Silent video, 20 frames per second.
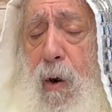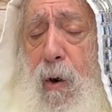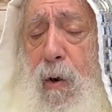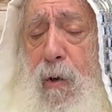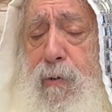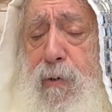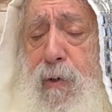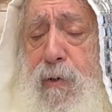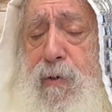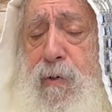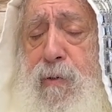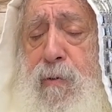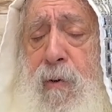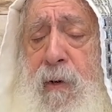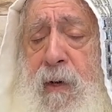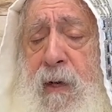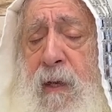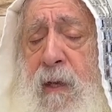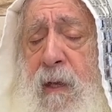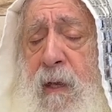the
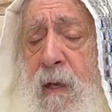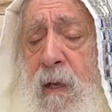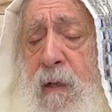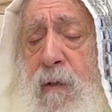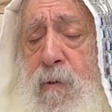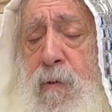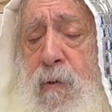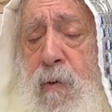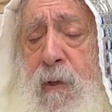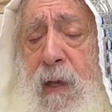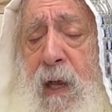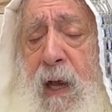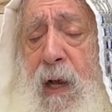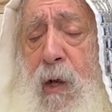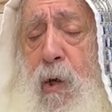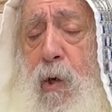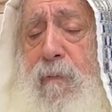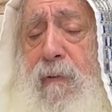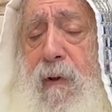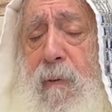story to
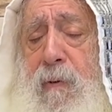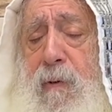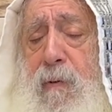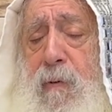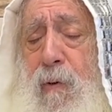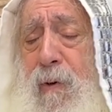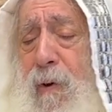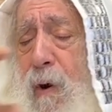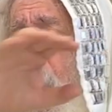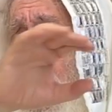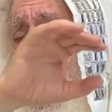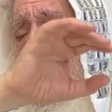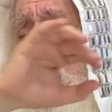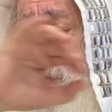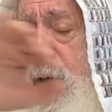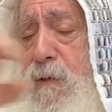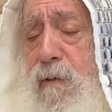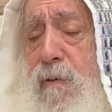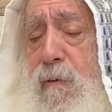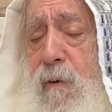Yaakov Abinu, all
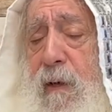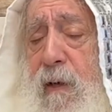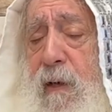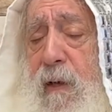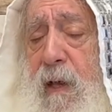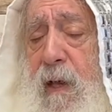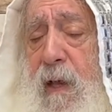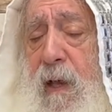the story.